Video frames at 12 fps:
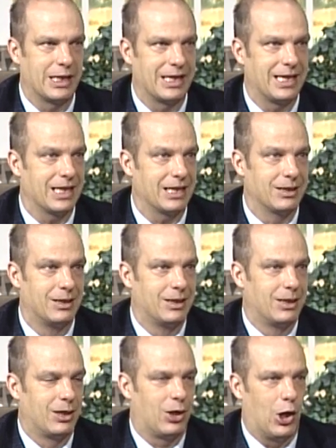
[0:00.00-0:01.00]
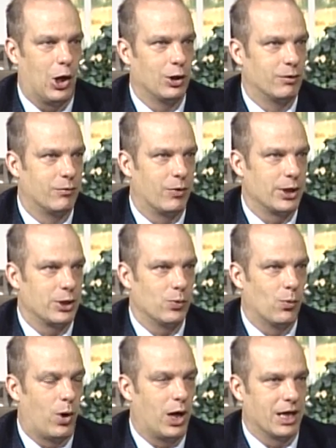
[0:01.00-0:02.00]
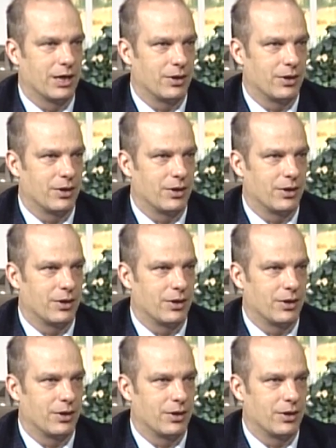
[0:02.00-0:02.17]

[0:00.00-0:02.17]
get all of what you want.